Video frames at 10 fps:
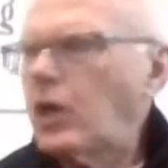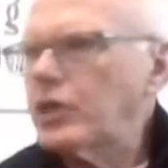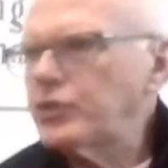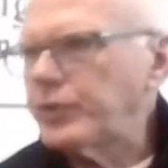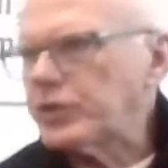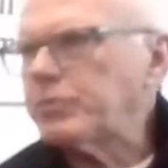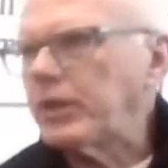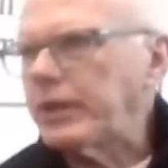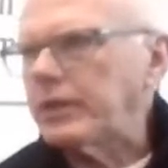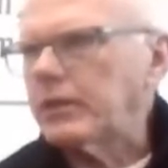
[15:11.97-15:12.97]
It's hard to
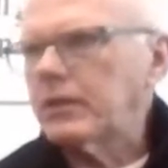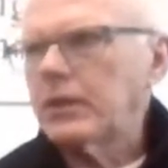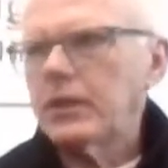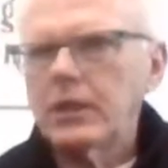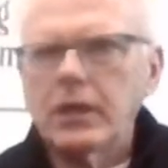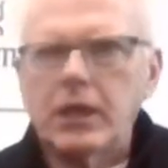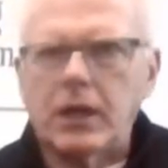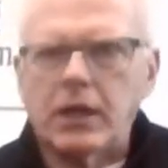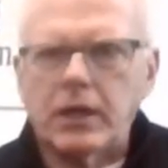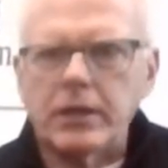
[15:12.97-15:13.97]
explain.
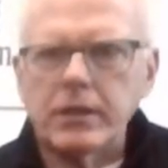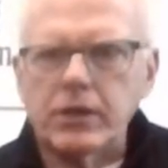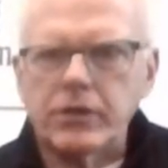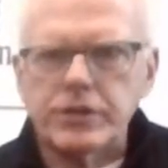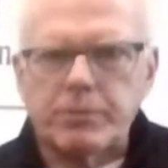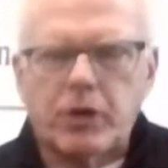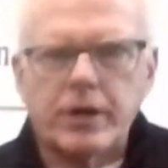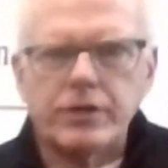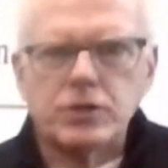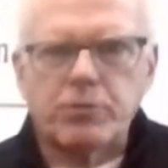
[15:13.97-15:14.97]
There's a
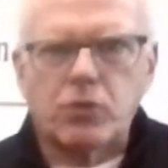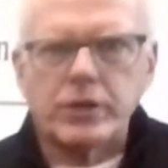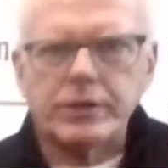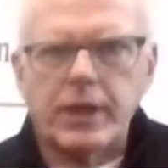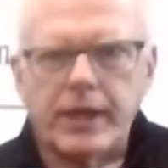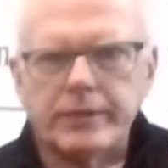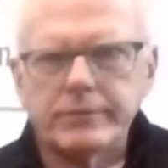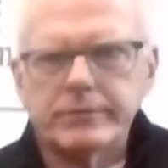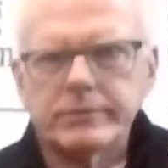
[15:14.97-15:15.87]
part of the sport that